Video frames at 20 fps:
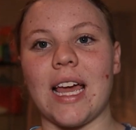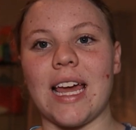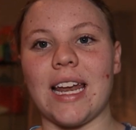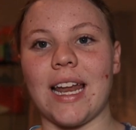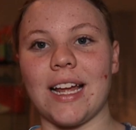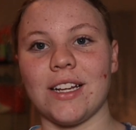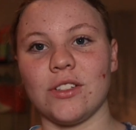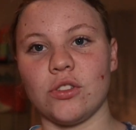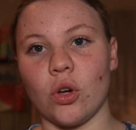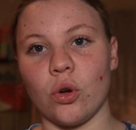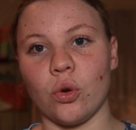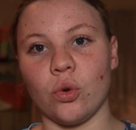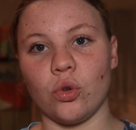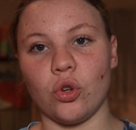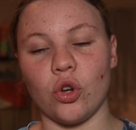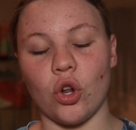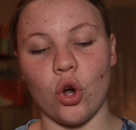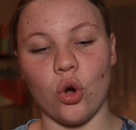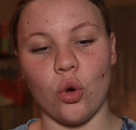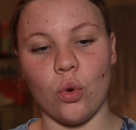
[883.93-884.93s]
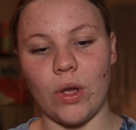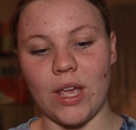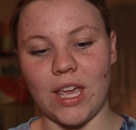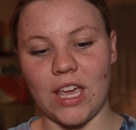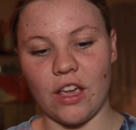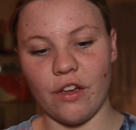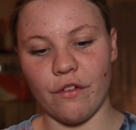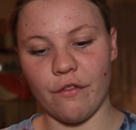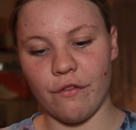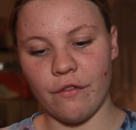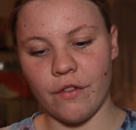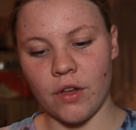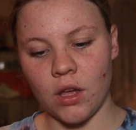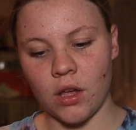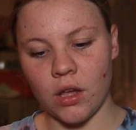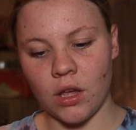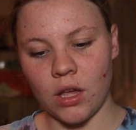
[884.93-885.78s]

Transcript: And I don't know if